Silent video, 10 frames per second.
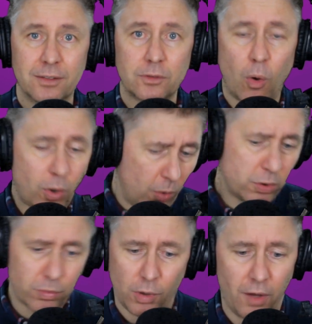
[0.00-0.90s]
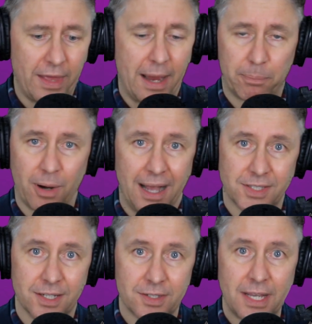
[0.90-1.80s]
Don't go through all that
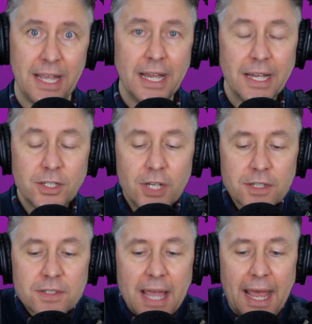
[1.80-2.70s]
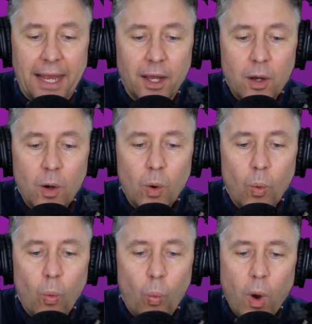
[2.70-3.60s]
process. Just say,
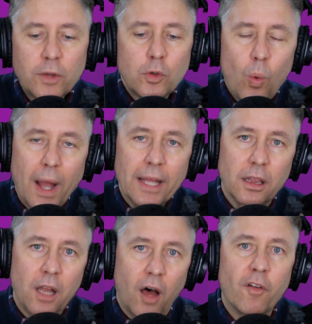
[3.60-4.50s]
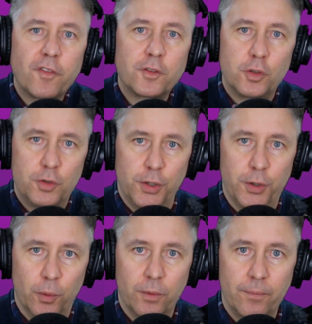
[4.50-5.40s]
What do I love to
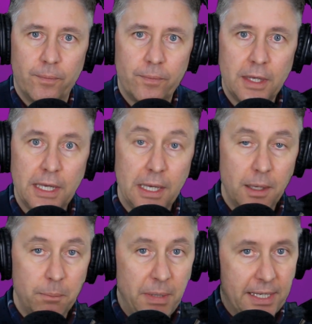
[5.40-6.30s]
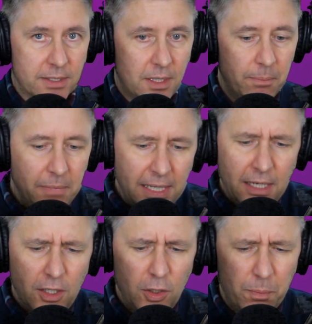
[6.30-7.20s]
do? Because the
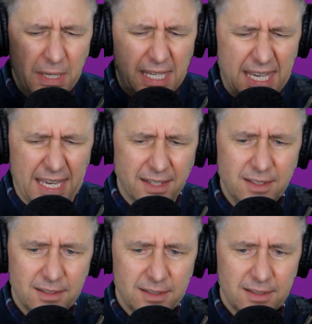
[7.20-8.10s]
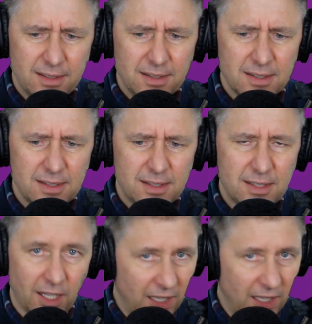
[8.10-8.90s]
minute you begin to